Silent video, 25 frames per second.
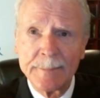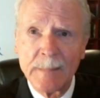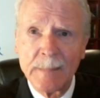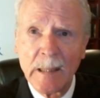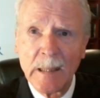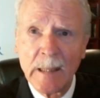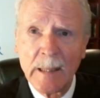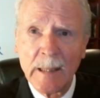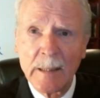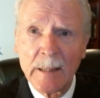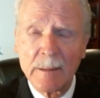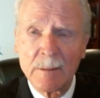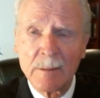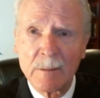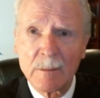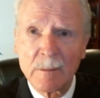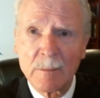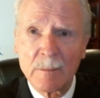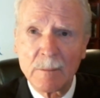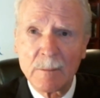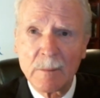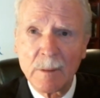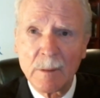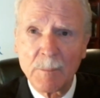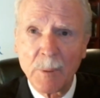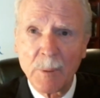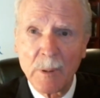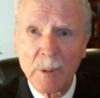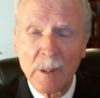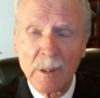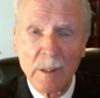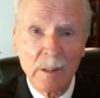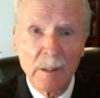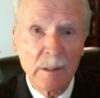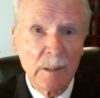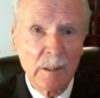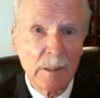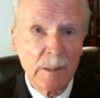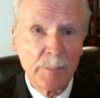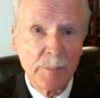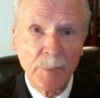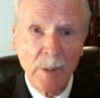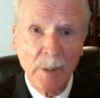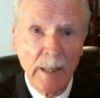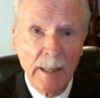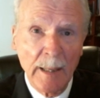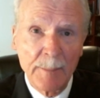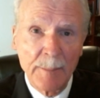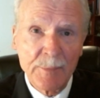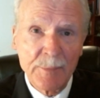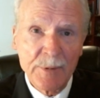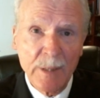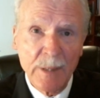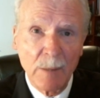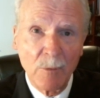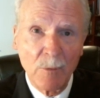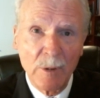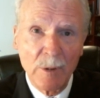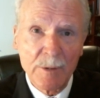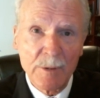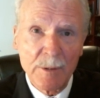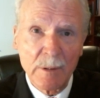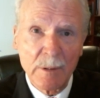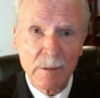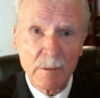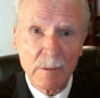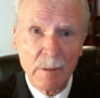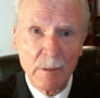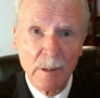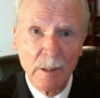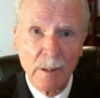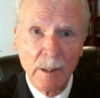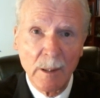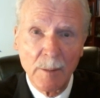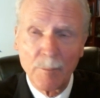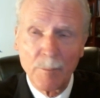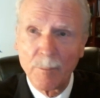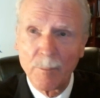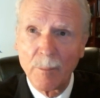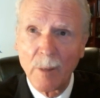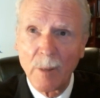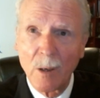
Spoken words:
And politically, perhaps that wasn't a